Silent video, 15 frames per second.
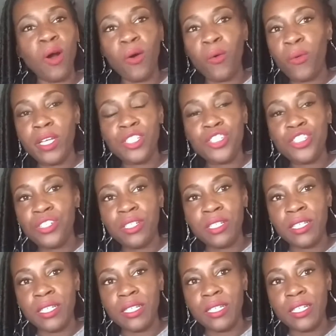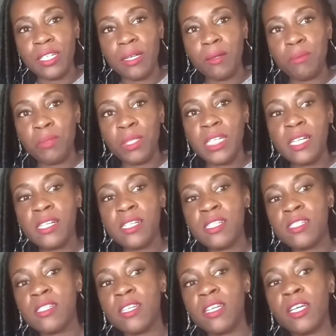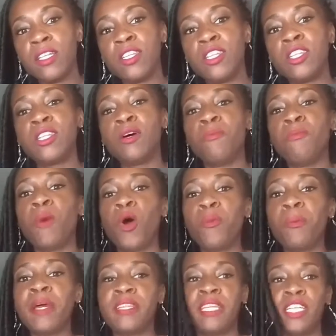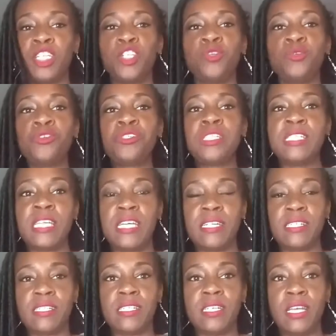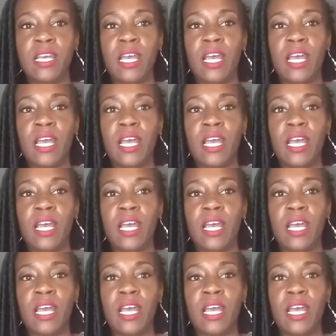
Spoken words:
always should, because the moment that you sit